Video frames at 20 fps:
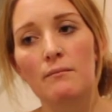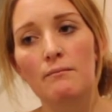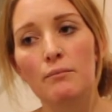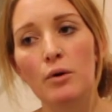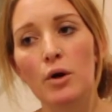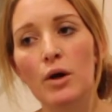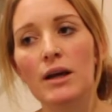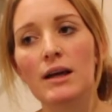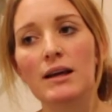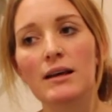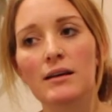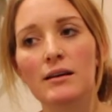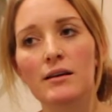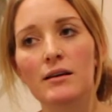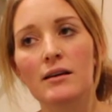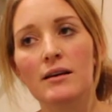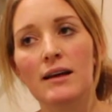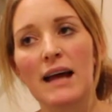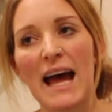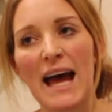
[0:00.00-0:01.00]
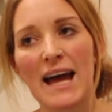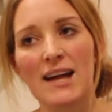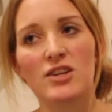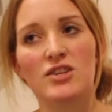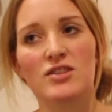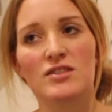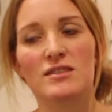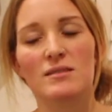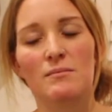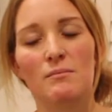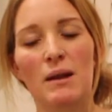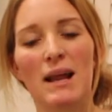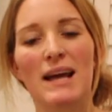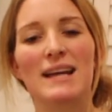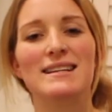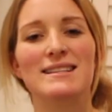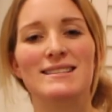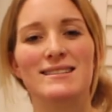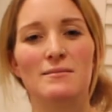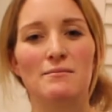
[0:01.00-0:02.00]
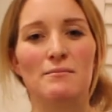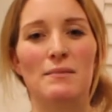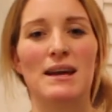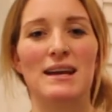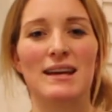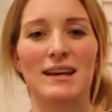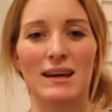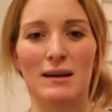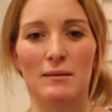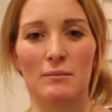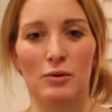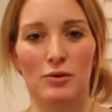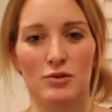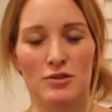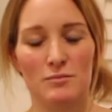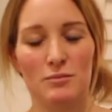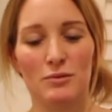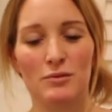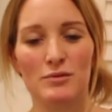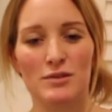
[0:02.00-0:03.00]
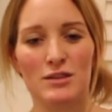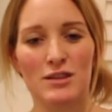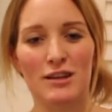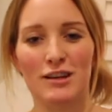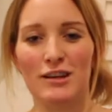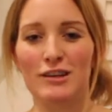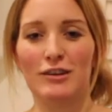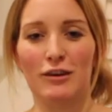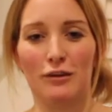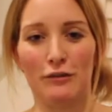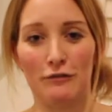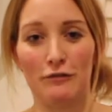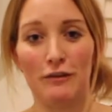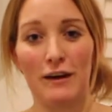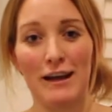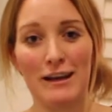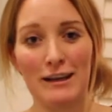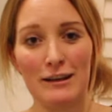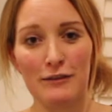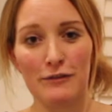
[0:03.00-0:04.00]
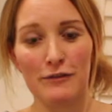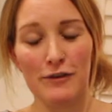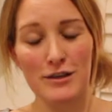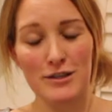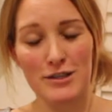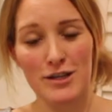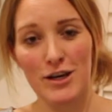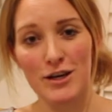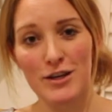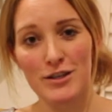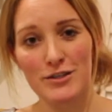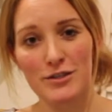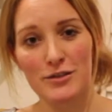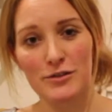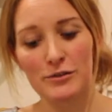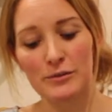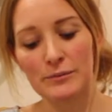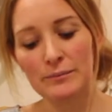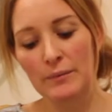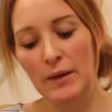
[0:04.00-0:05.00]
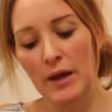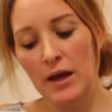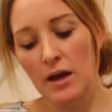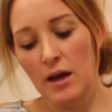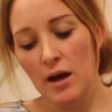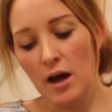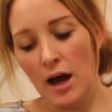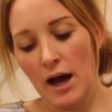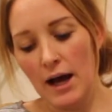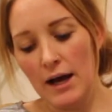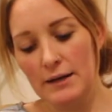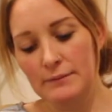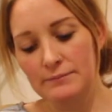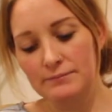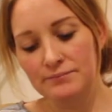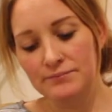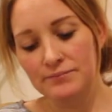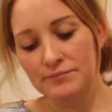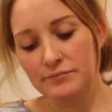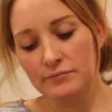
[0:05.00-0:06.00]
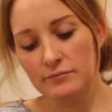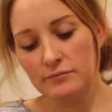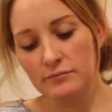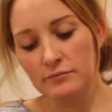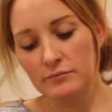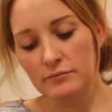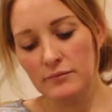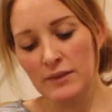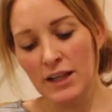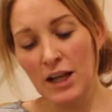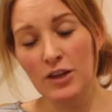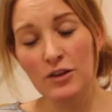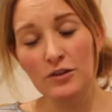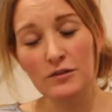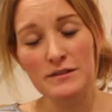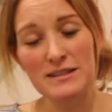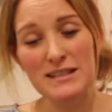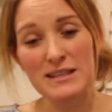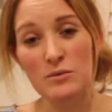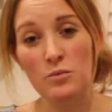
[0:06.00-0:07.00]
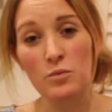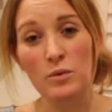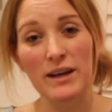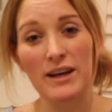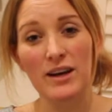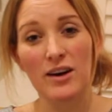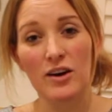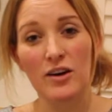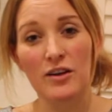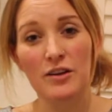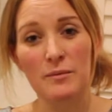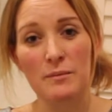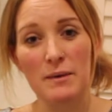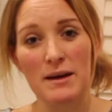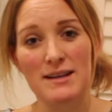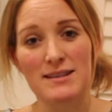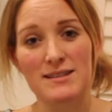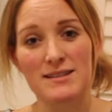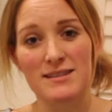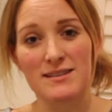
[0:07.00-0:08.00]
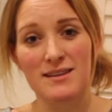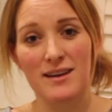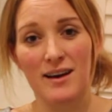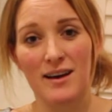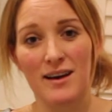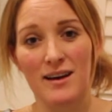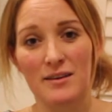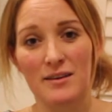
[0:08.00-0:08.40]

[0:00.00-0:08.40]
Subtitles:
putting actions in place to make it possible so that you don't fail at the first hurdle. And obviously we are the best